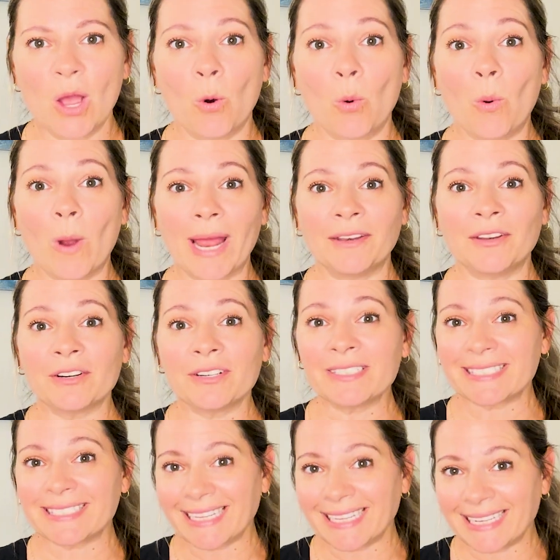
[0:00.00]
When you're
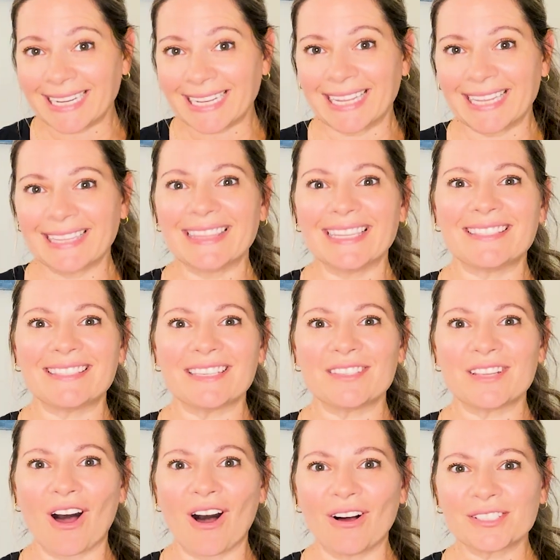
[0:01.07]
sitting, this
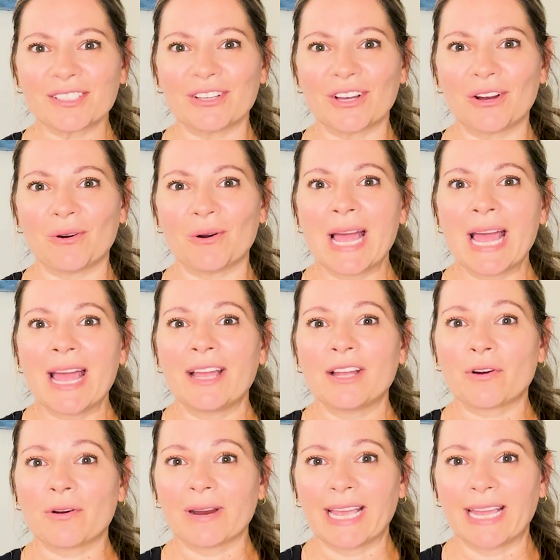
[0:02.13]
is also
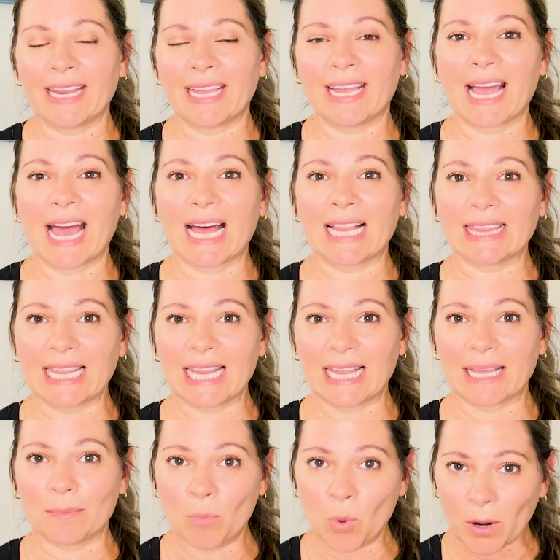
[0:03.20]
creating
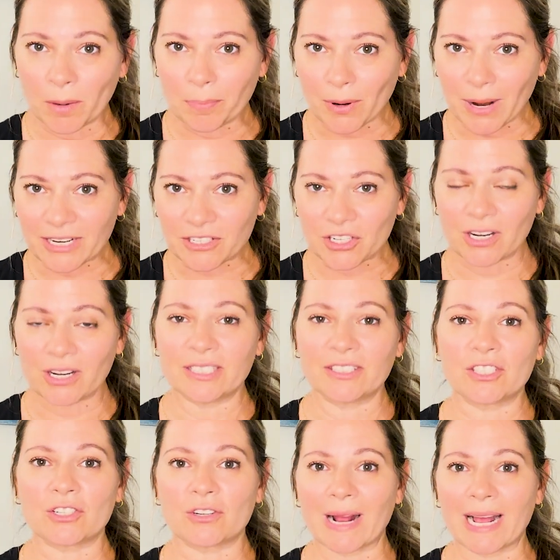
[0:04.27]
more pressure and
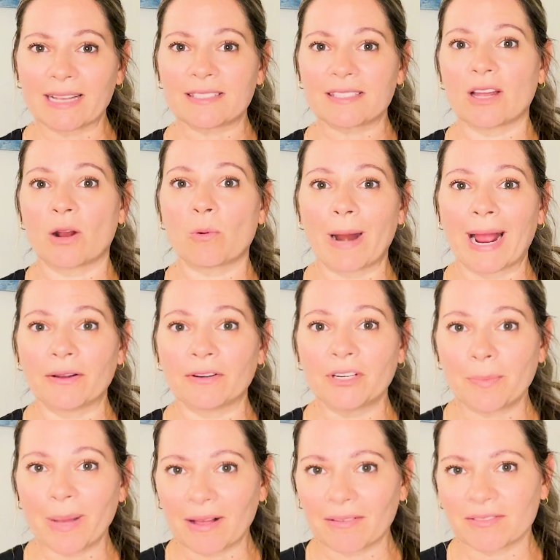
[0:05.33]
stress around
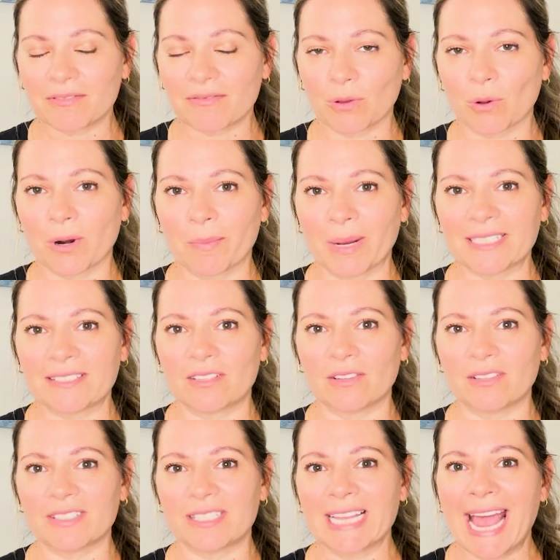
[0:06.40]
your pelvic floor
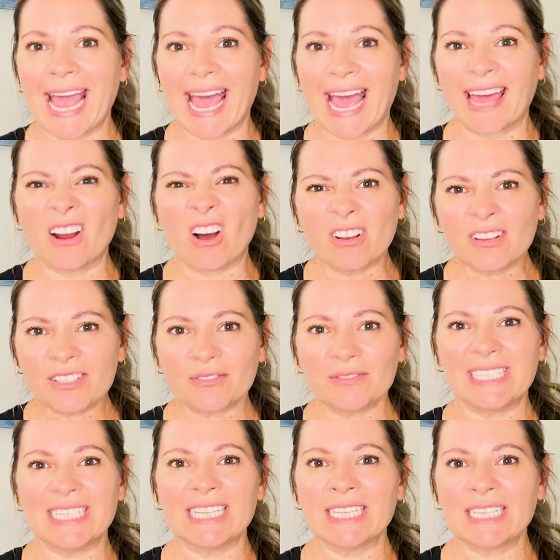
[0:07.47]
muscles, and also
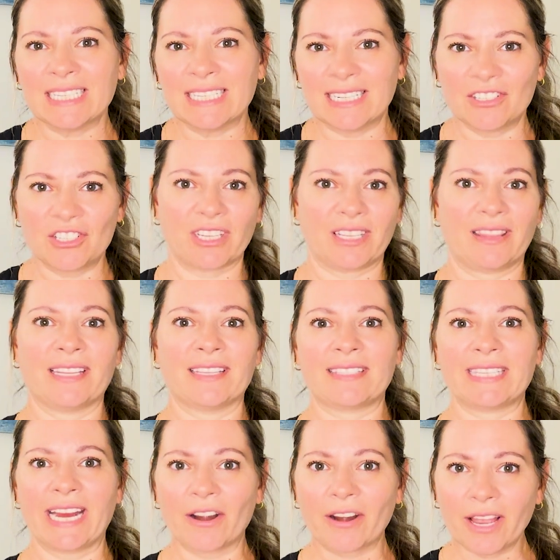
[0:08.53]
decondition this
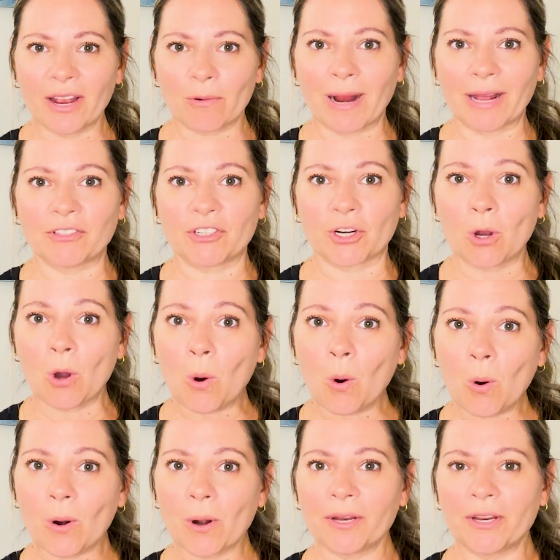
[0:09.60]
area around your
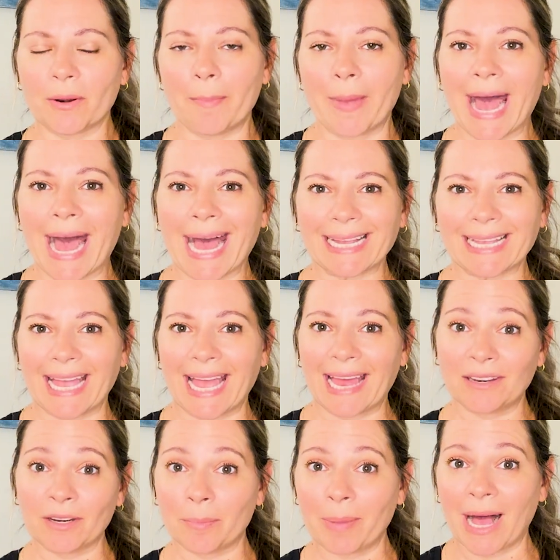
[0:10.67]
core, your back,
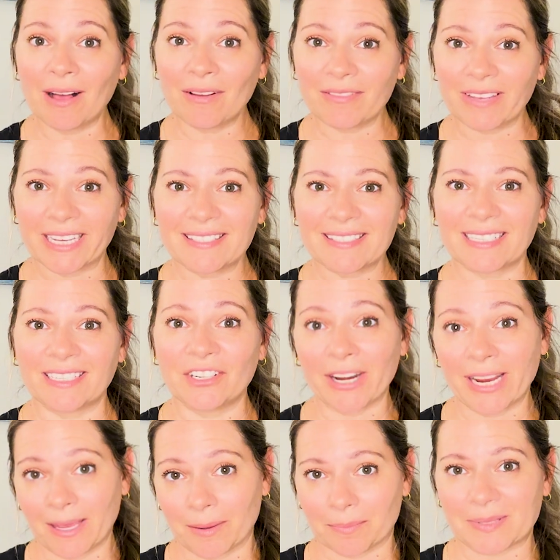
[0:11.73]
and your pelvis and your
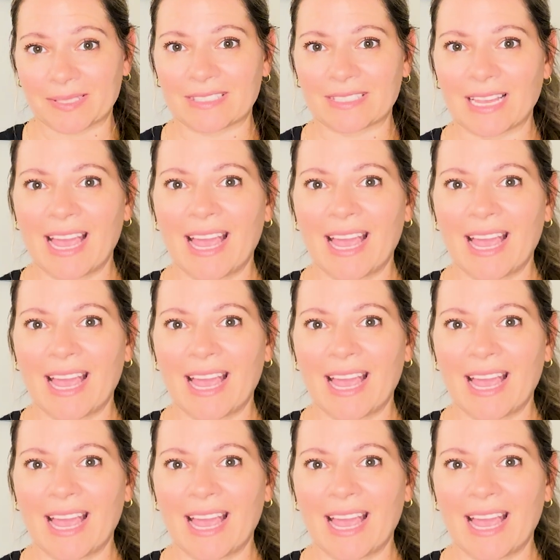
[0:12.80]
hips.